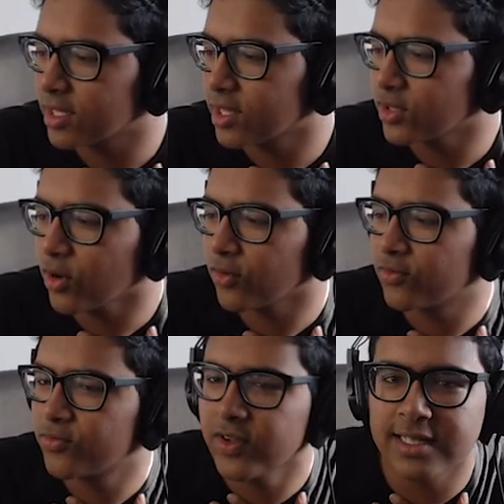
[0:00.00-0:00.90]
They're not
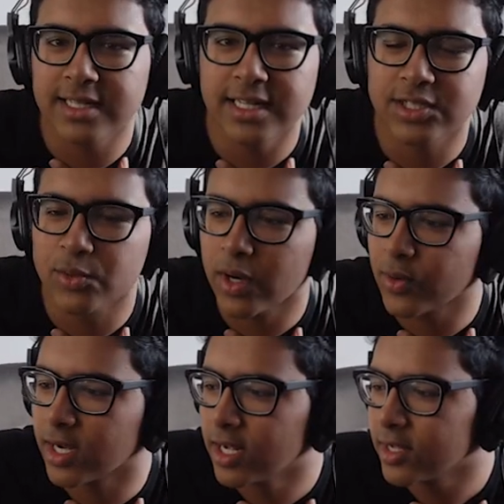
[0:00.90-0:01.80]
feeding into
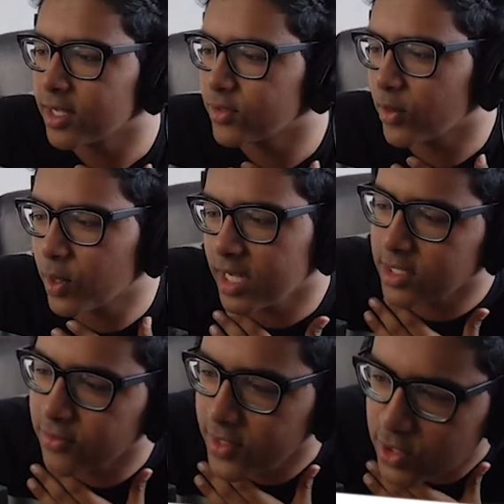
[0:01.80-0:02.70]
our
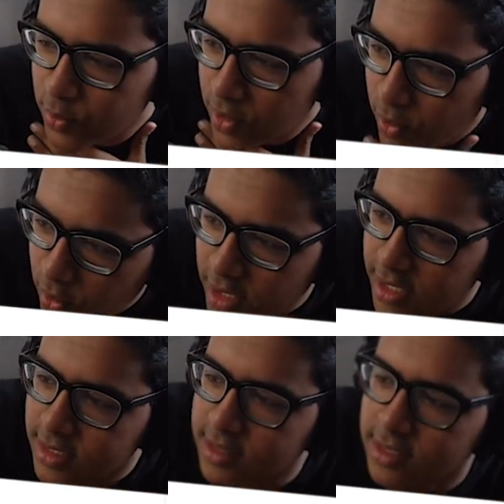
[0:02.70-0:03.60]
individual
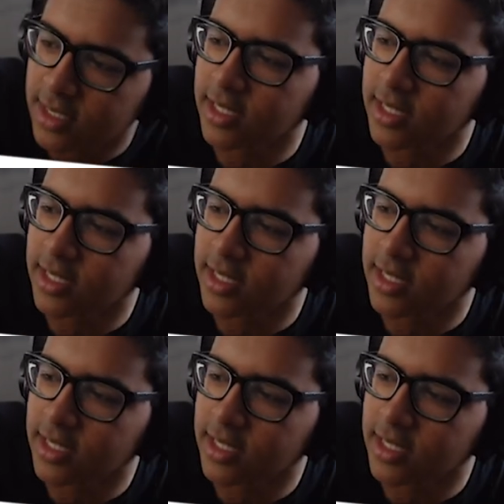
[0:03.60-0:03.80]
qualities.